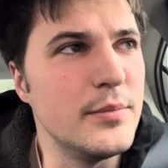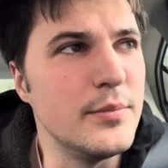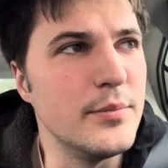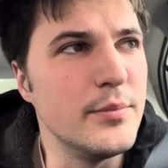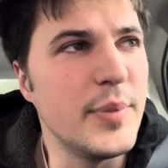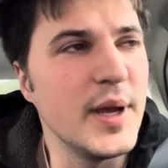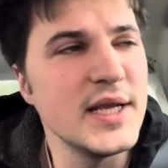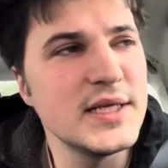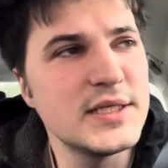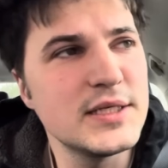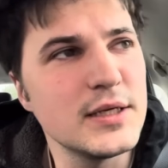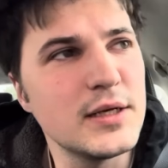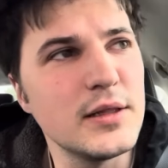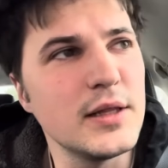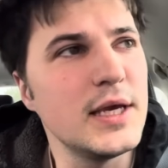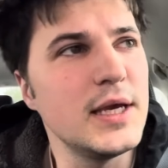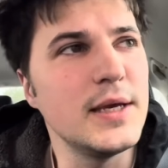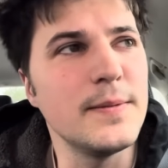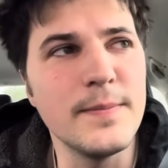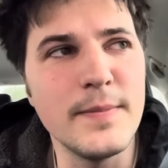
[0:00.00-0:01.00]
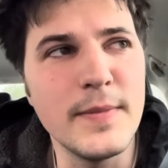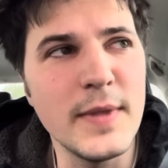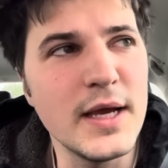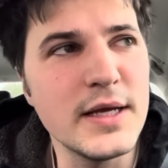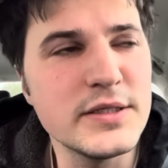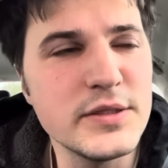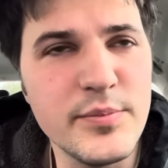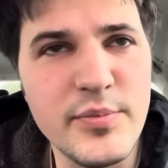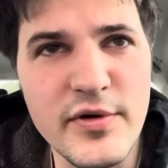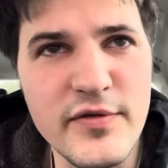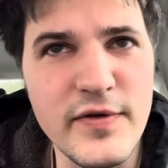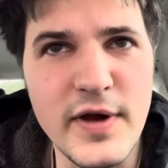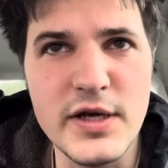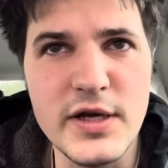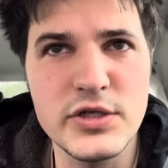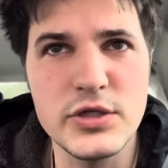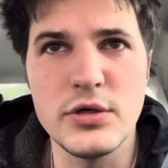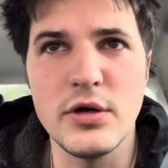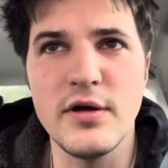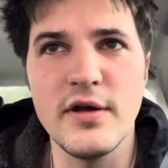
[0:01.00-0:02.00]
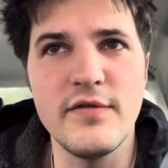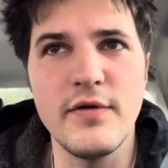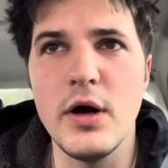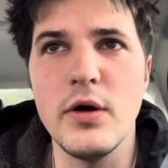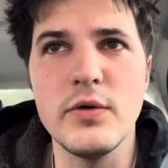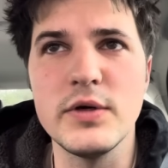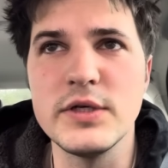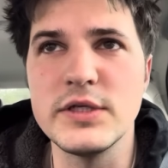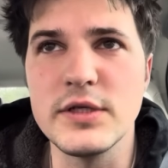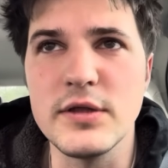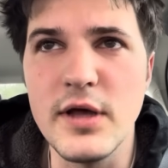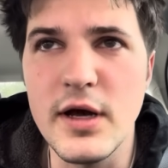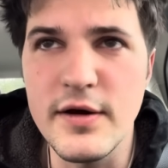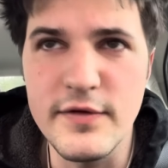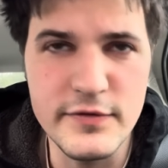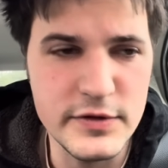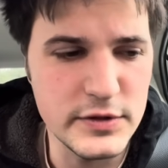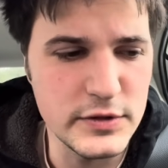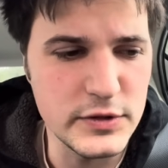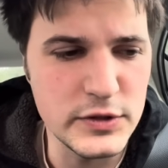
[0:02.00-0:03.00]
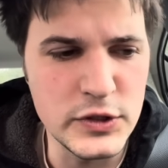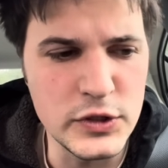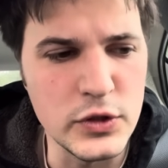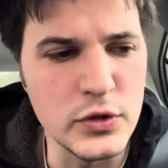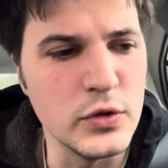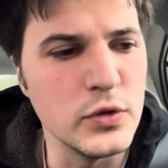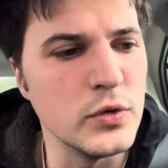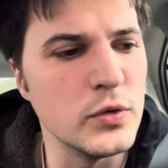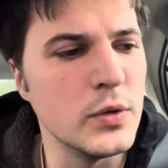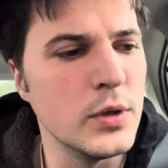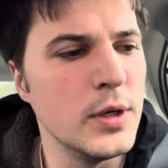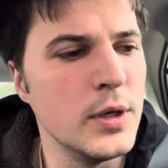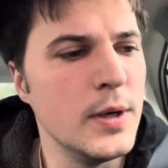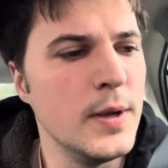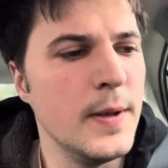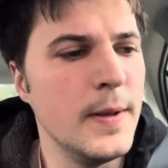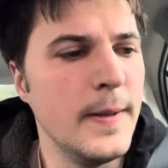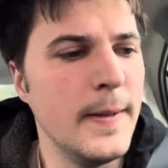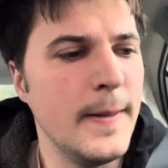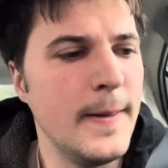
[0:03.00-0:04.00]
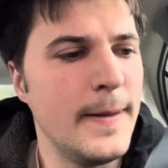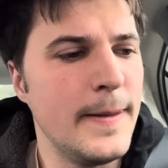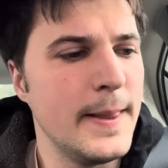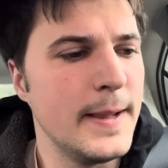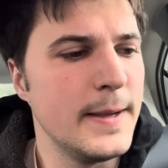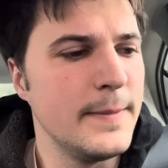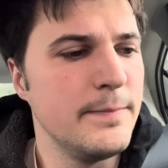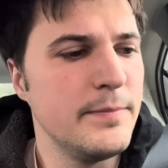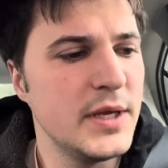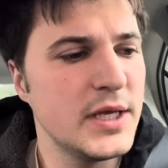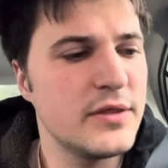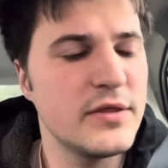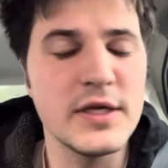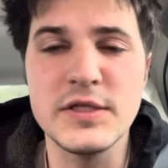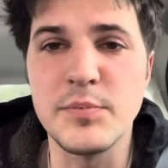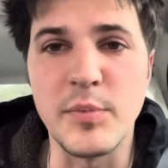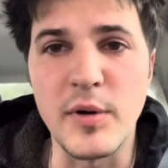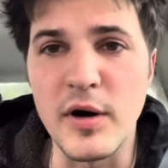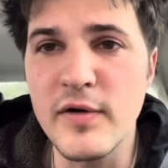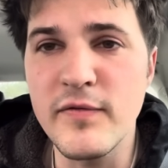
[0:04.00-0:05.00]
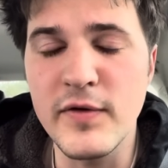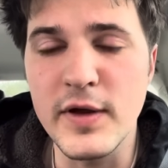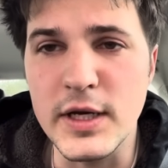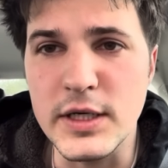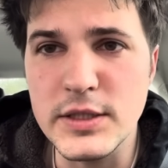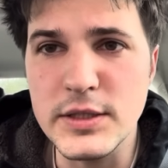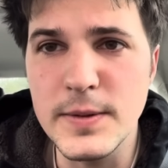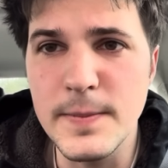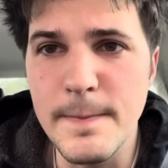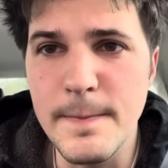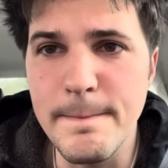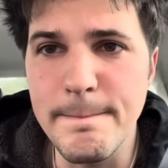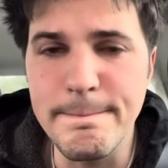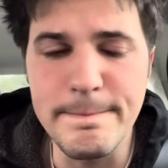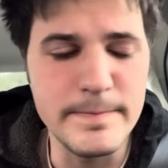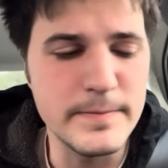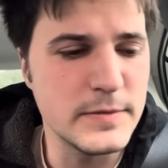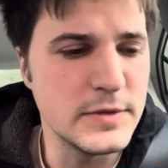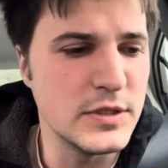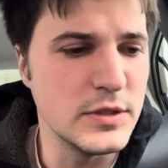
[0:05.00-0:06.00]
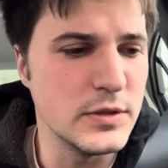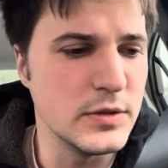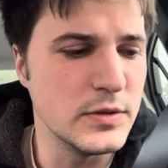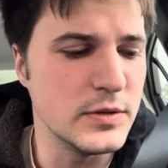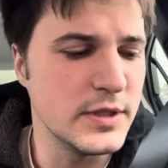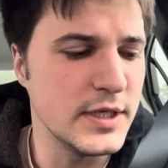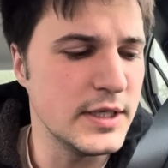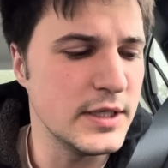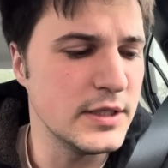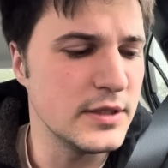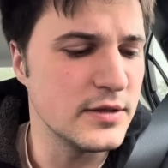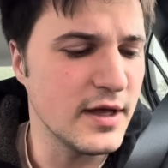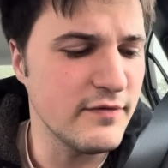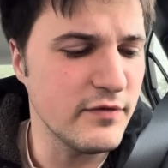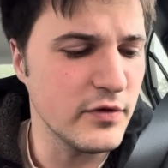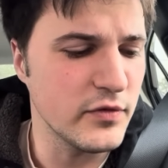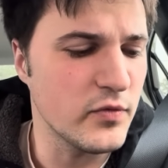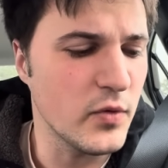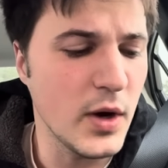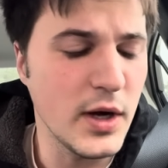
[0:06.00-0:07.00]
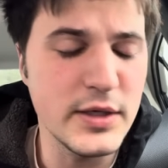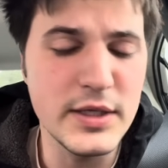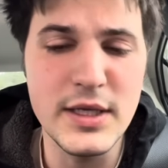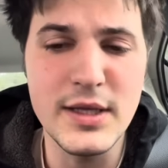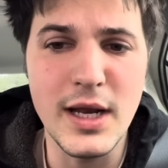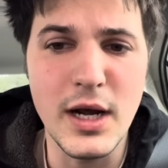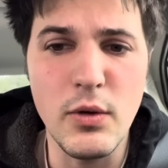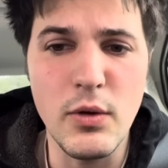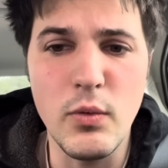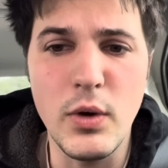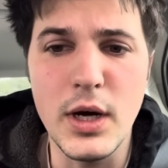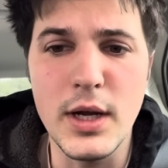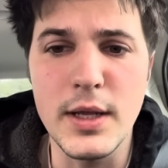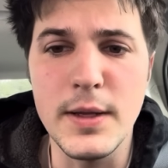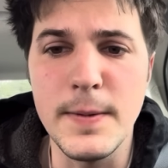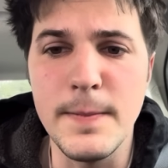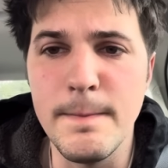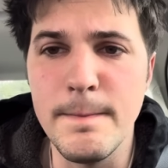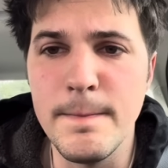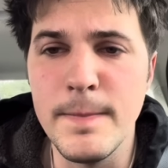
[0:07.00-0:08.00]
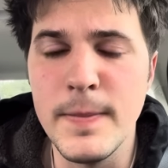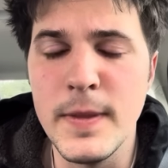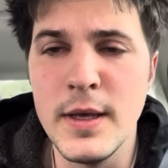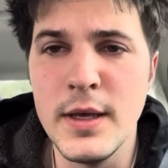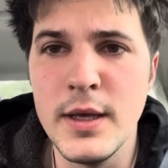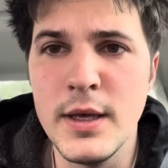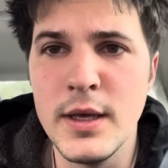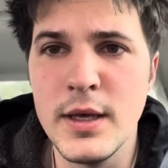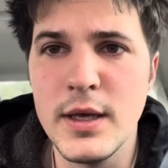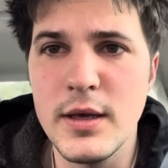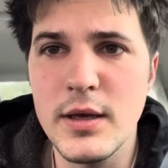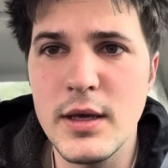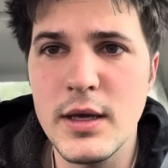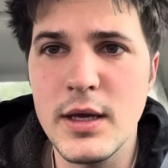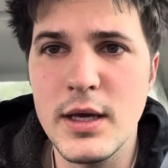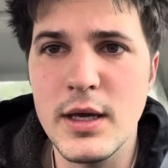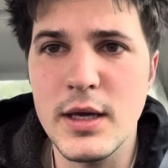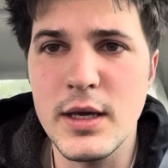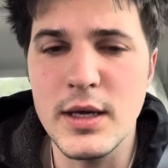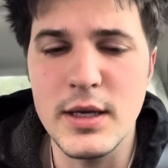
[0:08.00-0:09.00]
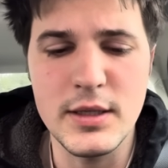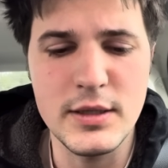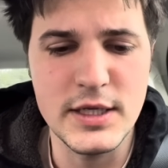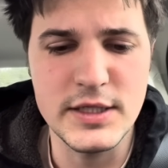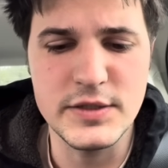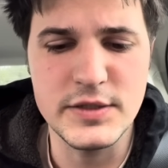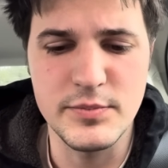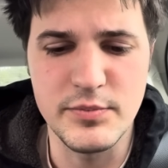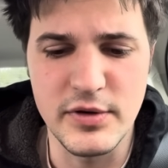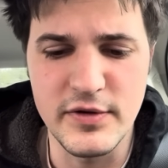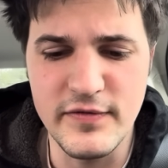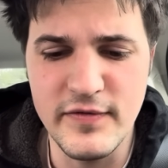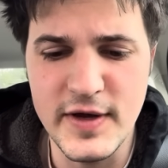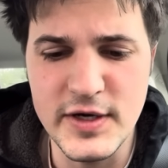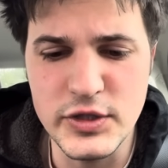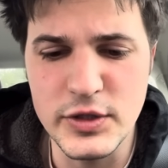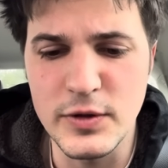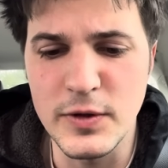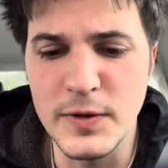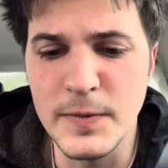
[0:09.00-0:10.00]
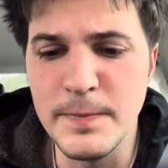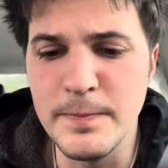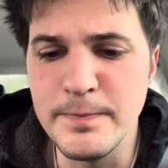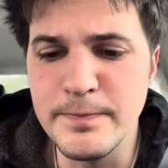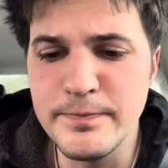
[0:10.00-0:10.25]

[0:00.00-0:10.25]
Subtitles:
Basically, as a professional, I've always loved to make things perfect to the level of quality that I wanted. That's professional.